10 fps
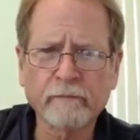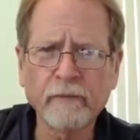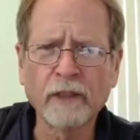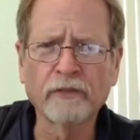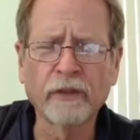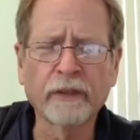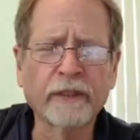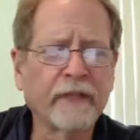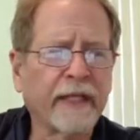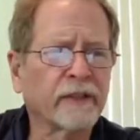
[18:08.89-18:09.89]
So
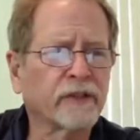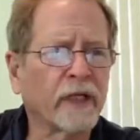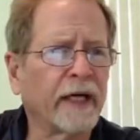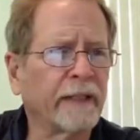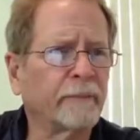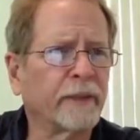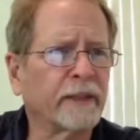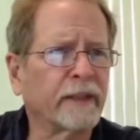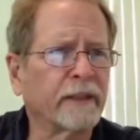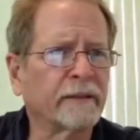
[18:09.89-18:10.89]
give that a shot. But
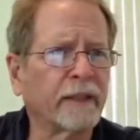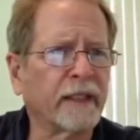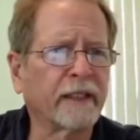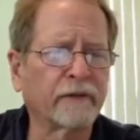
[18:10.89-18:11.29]
again,